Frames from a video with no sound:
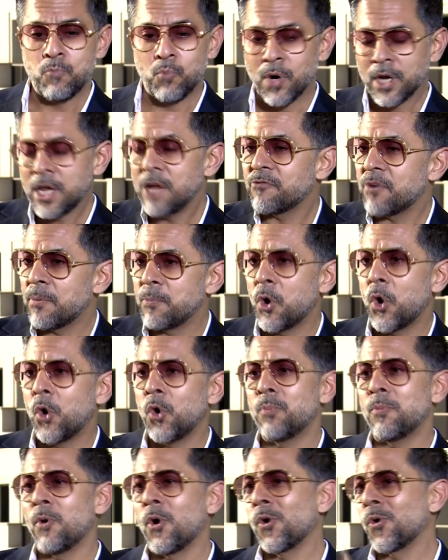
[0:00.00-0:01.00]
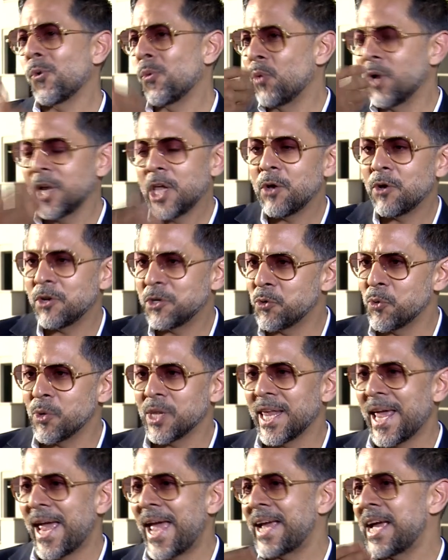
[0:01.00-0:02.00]
working from home or working on
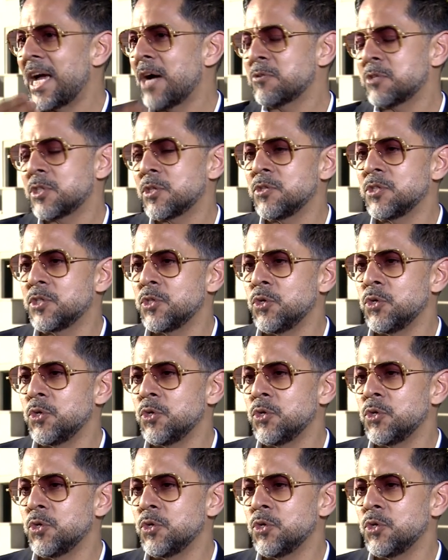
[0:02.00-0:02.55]
Google Hangouts or